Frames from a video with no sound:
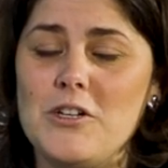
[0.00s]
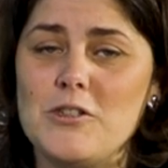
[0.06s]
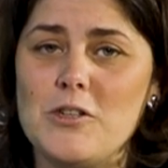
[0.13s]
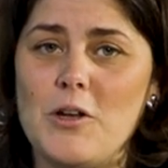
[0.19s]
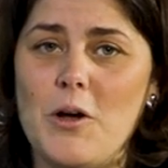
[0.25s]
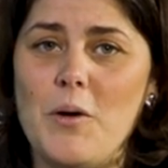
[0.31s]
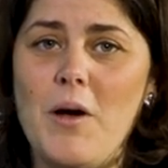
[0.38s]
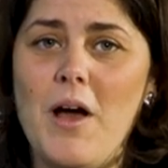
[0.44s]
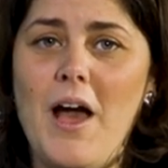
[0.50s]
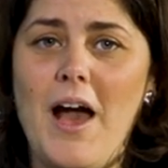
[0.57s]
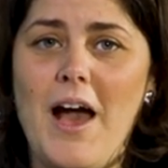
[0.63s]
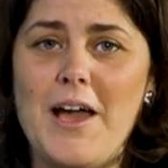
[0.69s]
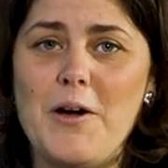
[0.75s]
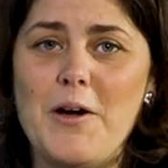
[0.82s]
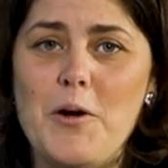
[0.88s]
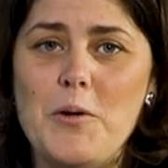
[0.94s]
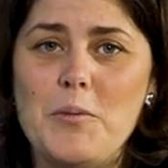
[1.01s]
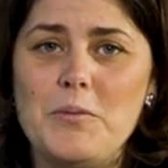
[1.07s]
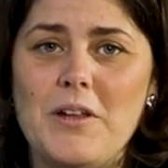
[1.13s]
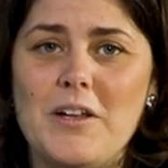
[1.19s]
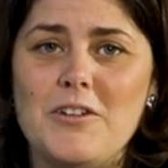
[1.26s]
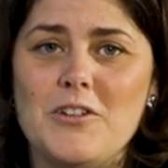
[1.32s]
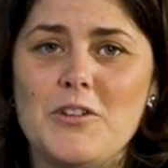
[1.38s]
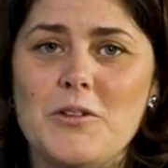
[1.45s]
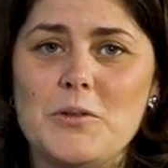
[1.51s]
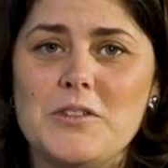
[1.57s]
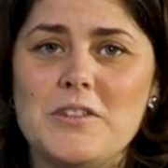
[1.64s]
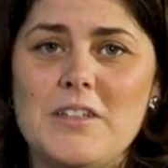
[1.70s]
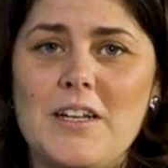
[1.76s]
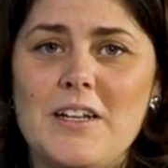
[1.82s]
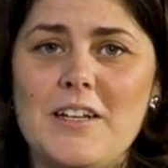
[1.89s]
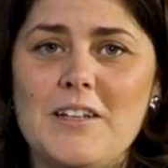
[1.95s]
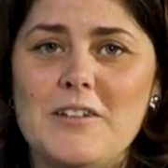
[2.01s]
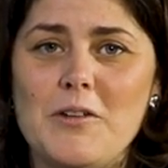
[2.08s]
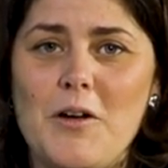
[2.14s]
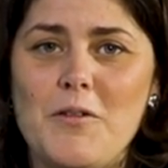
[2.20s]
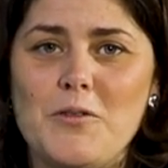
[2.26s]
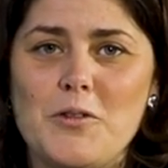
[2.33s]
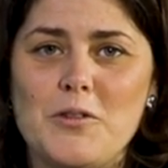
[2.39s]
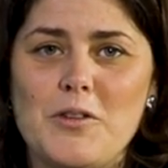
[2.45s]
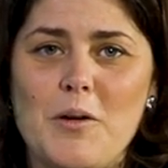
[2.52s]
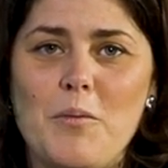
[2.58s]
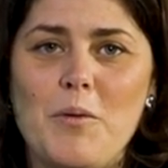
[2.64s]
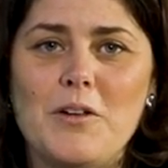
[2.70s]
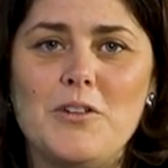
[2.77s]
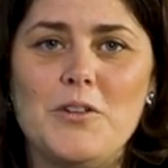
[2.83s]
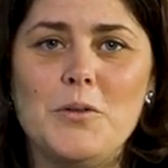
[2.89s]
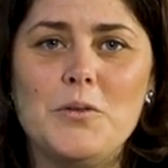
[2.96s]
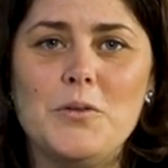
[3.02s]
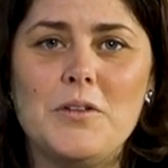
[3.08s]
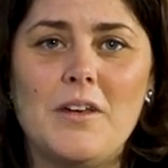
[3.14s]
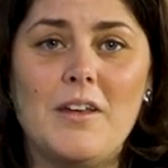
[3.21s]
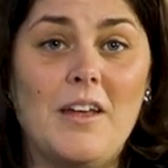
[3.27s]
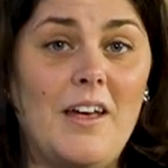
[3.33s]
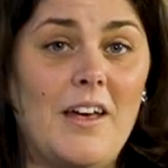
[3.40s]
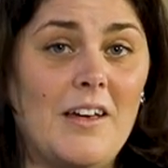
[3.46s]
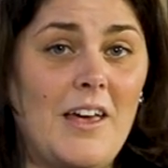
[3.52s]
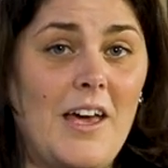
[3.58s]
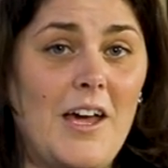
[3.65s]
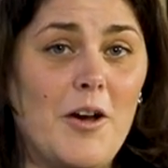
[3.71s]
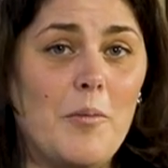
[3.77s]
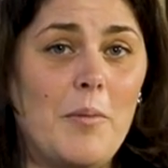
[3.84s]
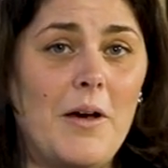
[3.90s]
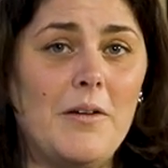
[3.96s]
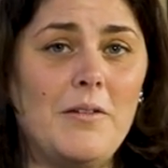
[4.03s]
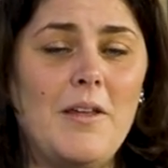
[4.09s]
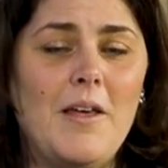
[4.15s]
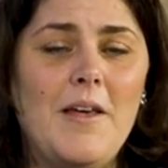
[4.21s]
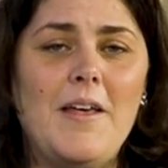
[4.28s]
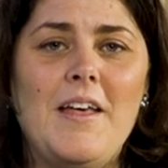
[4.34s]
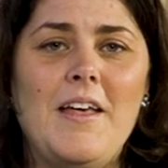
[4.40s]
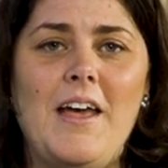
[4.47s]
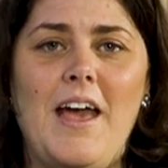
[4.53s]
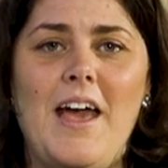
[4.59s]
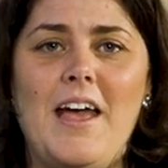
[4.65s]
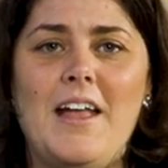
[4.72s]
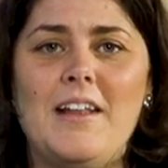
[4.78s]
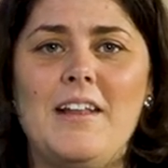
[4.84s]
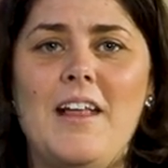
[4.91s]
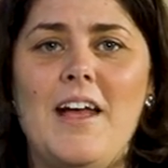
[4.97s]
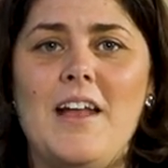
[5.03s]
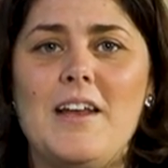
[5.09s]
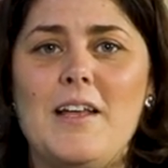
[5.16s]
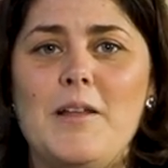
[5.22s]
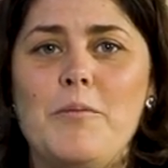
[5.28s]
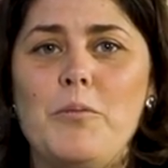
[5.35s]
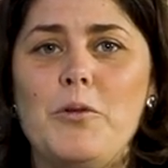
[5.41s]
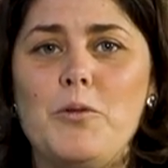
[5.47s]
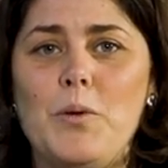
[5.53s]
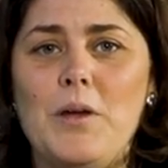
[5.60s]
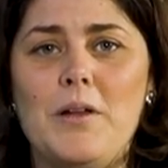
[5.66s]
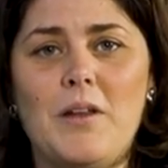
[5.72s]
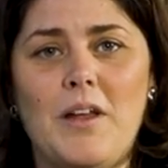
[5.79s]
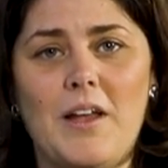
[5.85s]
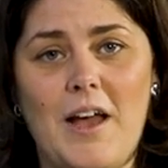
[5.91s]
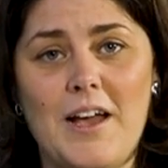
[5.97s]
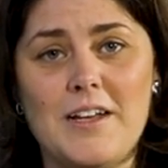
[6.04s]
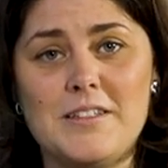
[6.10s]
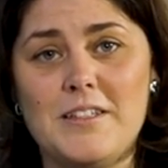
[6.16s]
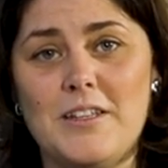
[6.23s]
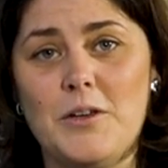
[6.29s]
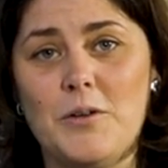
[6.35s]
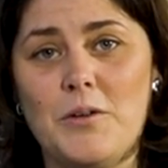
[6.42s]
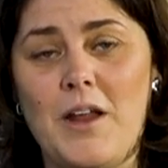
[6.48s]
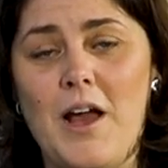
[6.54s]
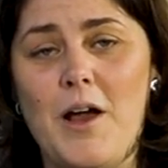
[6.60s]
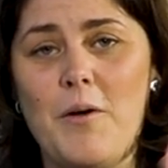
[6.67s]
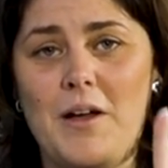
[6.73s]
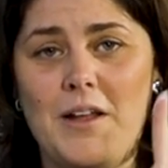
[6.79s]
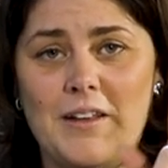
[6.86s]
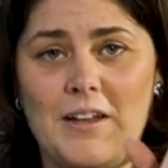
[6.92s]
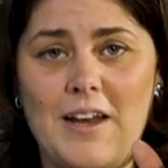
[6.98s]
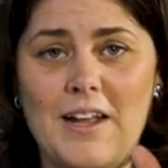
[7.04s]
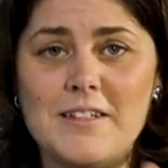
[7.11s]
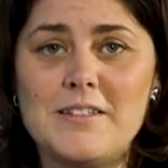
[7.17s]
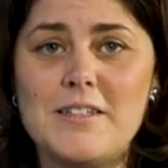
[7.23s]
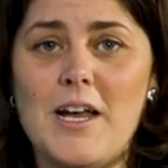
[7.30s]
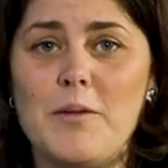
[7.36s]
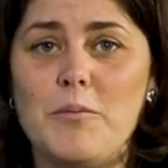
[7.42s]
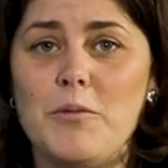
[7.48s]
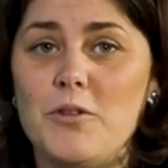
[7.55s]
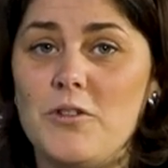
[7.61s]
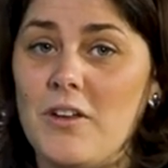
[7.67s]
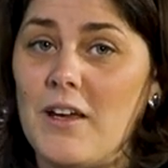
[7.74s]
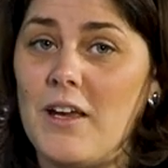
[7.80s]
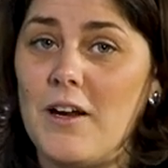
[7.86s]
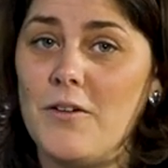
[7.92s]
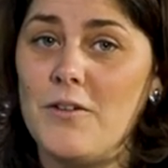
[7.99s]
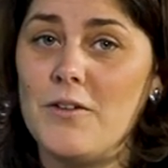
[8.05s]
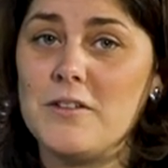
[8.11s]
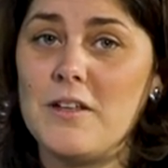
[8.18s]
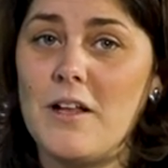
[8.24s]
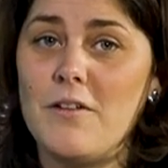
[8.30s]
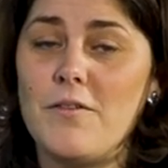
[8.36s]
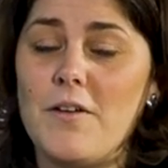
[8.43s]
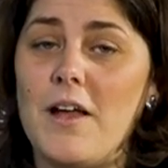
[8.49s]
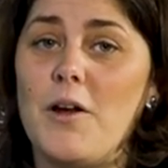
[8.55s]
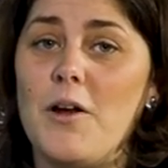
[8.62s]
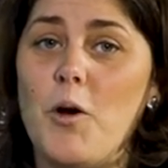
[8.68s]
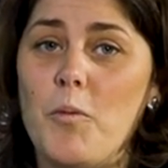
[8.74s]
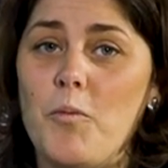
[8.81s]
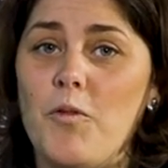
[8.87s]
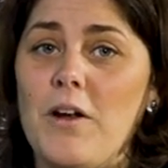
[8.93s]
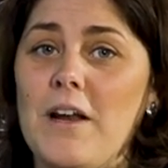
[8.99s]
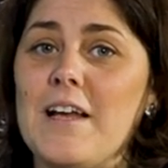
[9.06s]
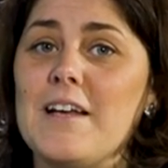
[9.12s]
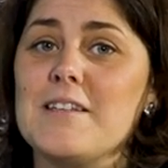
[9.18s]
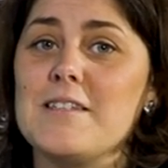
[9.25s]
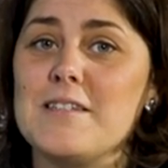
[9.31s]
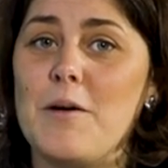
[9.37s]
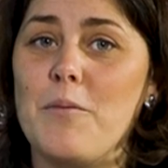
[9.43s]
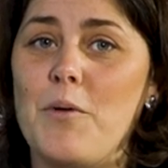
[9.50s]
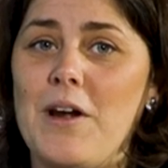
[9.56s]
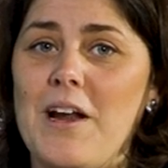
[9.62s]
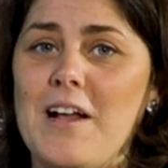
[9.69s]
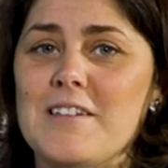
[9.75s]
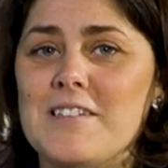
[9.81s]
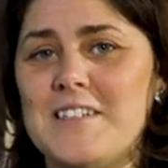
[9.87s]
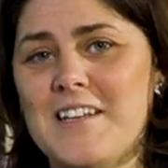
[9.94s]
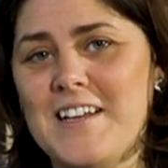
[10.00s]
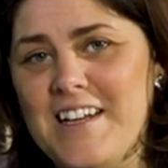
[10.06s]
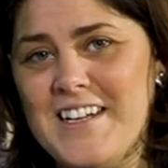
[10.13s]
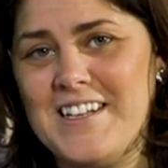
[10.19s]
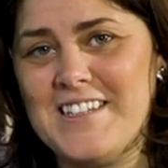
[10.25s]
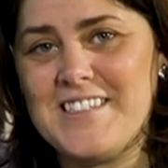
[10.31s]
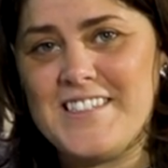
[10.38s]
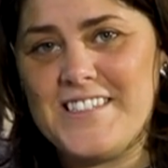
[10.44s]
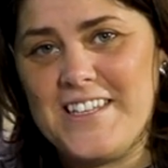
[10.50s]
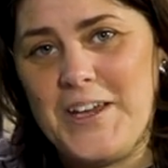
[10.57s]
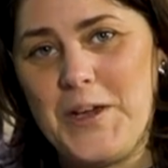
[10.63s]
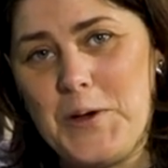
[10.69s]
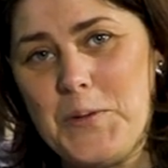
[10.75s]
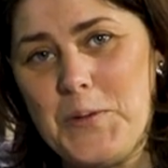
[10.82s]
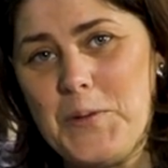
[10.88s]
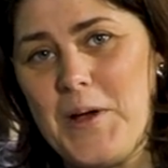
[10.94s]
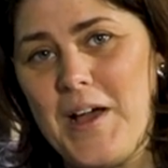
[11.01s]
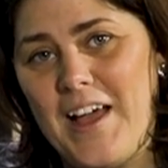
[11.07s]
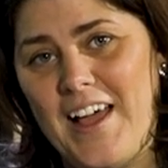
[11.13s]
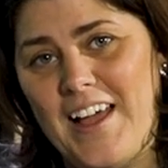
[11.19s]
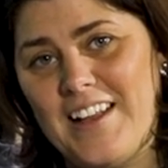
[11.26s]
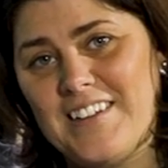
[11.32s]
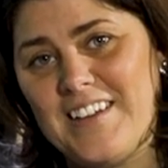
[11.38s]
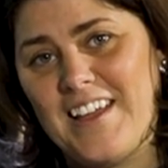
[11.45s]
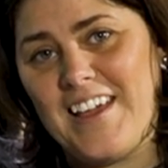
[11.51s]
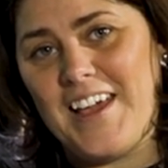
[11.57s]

So I hope that you send this off to someone you uh, care about, and that in between I see you now and the next time you take care of yourself and hopefully someone else. See you. Take